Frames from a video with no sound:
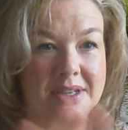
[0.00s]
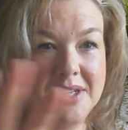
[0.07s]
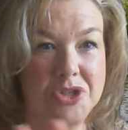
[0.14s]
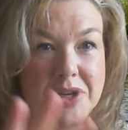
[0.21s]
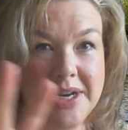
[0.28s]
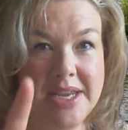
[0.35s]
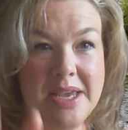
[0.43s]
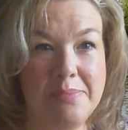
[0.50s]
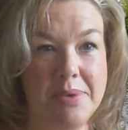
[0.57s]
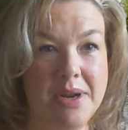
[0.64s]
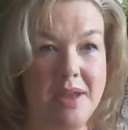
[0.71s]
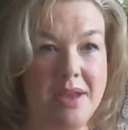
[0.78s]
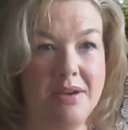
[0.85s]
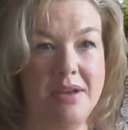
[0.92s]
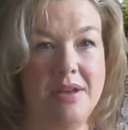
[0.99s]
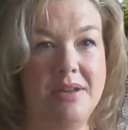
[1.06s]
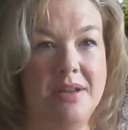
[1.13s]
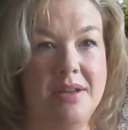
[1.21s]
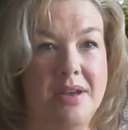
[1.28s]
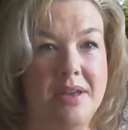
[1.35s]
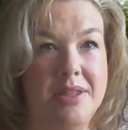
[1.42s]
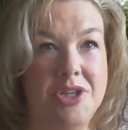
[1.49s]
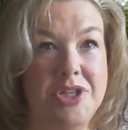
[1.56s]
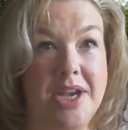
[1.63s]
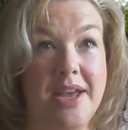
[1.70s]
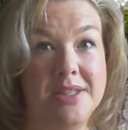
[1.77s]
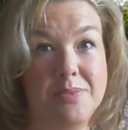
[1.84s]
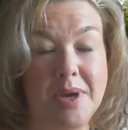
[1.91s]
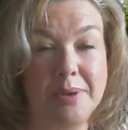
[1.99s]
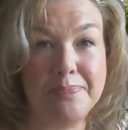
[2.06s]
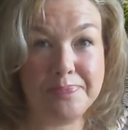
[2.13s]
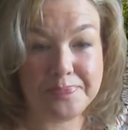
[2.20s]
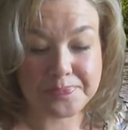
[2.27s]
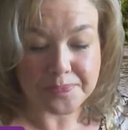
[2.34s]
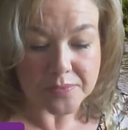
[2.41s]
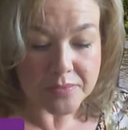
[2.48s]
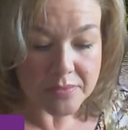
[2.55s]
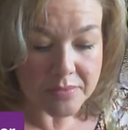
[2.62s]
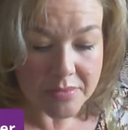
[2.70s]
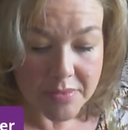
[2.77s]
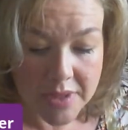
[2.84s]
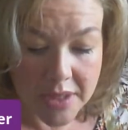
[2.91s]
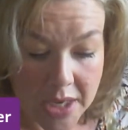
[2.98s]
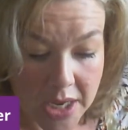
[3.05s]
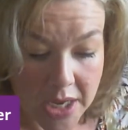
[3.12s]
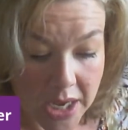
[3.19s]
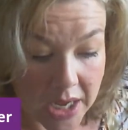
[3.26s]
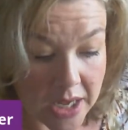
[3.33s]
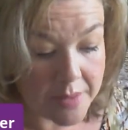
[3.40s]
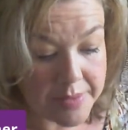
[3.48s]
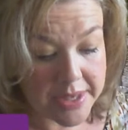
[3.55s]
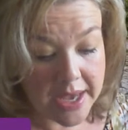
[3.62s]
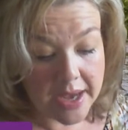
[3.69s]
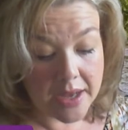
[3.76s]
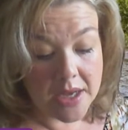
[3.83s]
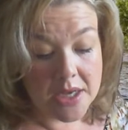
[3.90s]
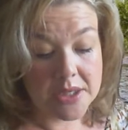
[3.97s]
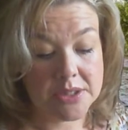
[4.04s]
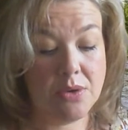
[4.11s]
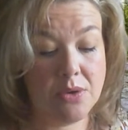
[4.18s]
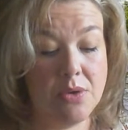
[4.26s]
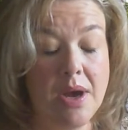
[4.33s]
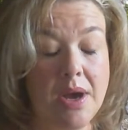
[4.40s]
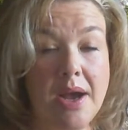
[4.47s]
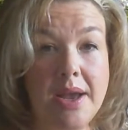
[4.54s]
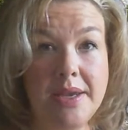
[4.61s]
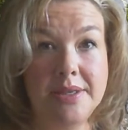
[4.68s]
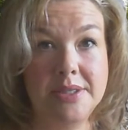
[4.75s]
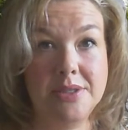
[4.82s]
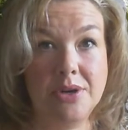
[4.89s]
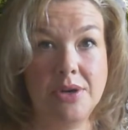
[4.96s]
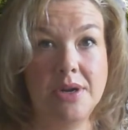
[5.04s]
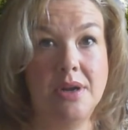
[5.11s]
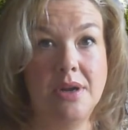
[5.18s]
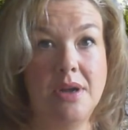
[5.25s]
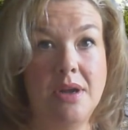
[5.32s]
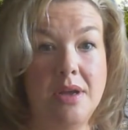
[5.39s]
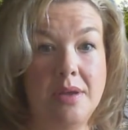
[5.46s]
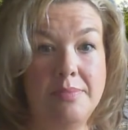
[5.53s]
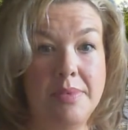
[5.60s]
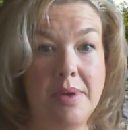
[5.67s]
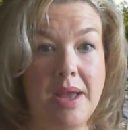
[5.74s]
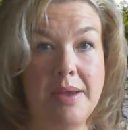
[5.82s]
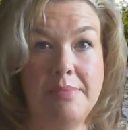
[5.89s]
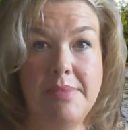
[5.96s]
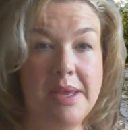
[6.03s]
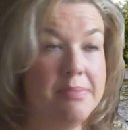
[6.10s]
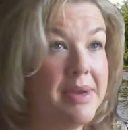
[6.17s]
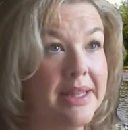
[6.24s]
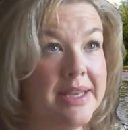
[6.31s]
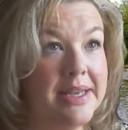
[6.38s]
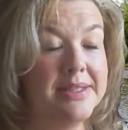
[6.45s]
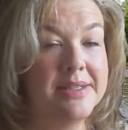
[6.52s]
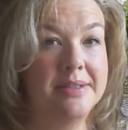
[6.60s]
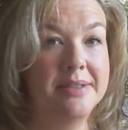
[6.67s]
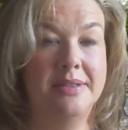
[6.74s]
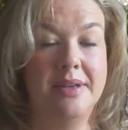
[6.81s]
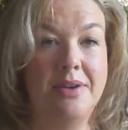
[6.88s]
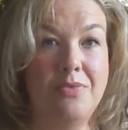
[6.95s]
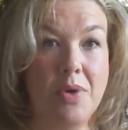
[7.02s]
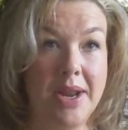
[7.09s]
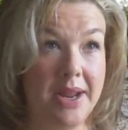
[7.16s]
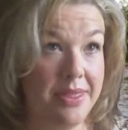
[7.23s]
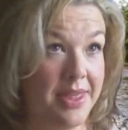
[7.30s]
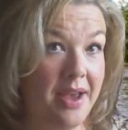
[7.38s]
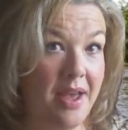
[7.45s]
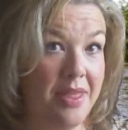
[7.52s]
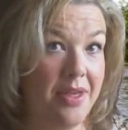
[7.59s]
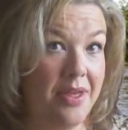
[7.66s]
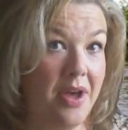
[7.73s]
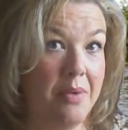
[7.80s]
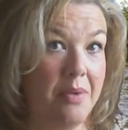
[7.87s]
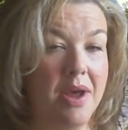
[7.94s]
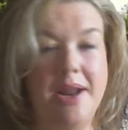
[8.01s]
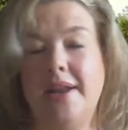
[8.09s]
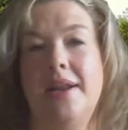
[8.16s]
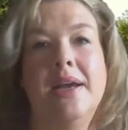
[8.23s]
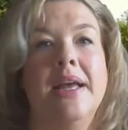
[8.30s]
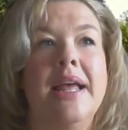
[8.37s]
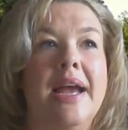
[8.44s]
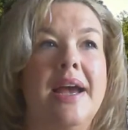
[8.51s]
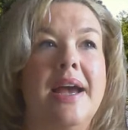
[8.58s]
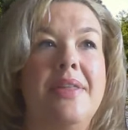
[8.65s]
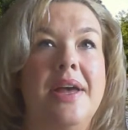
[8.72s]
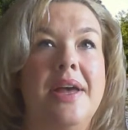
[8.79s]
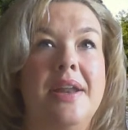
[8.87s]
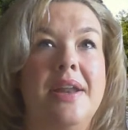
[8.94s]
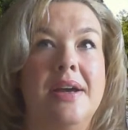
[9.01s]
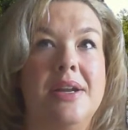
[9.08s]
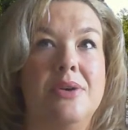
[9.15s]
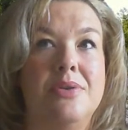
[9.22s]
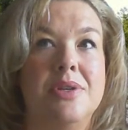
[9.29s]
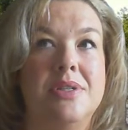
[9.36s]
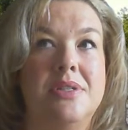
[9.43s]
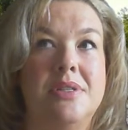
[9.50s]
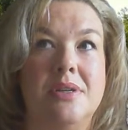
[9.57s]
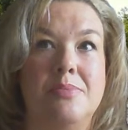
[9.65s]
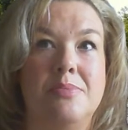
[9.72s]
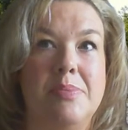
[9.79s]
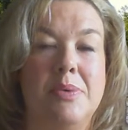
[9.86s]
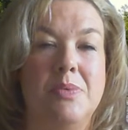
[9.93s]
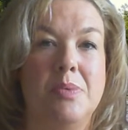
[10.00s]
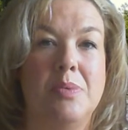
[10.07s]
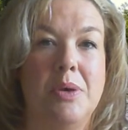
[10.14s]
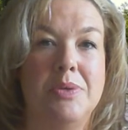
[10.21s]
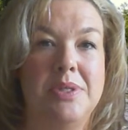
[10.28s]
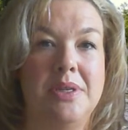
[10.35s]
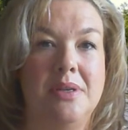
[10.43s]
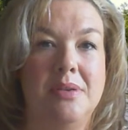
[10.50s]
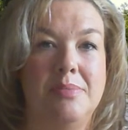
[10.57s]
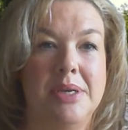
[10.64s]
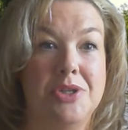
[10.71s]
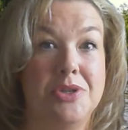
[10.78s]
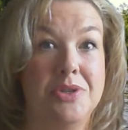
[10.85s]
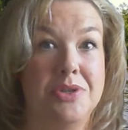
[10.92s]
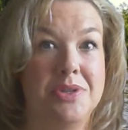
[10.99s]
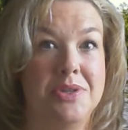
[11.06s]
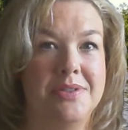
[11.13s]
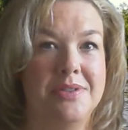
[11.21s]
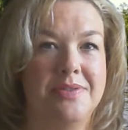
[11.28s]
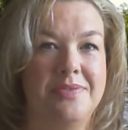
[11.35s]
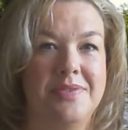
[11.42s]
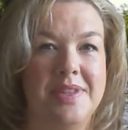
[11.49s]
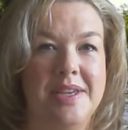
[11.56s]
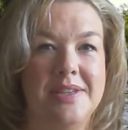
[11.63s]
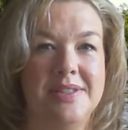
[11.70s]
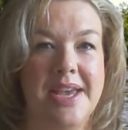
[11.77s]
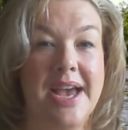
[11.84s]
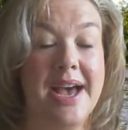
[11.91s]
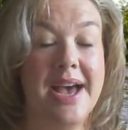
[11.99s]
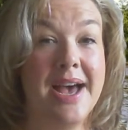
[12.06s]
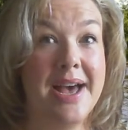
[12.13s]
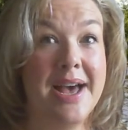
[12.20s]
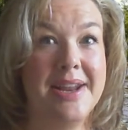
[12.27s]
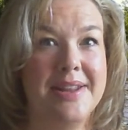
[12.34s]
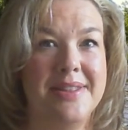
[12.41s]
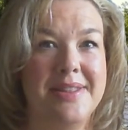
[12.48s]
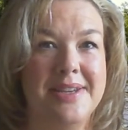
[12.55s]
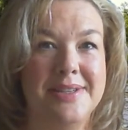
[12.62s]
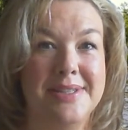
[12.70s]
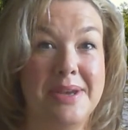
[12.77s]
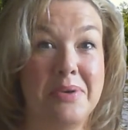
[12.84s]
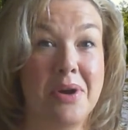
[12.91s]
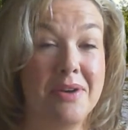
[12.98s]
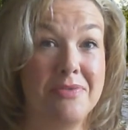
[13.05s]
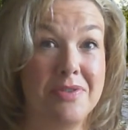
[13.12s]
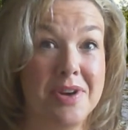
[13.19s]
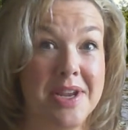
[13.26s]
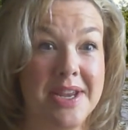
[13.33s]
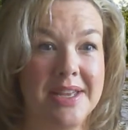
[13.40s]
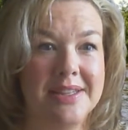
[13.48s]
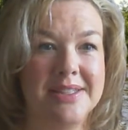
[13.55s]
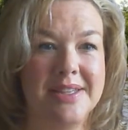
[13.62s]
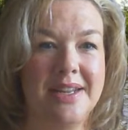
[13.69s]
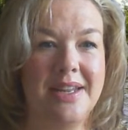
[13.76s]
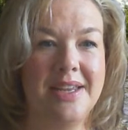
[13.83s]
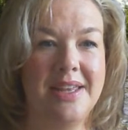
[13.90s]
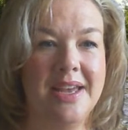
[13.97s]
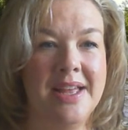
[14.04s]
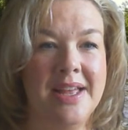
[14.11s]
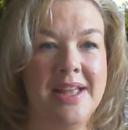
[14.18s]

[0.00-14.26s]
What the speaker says: try to keep an eye on the chat as well. Yeah, so I started, I made my list of what I thought I wanted. And then I noticed, people were posting pictures of things they had and things they were offering. And suddenly